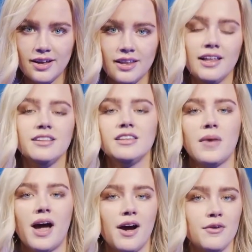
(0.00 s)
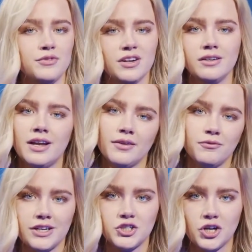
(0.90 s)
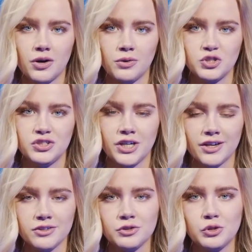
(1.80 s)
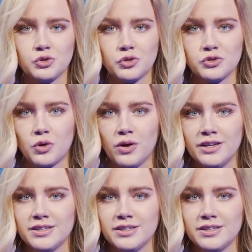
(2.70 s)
Let them have their Netflix shows, gender-neutral toilet,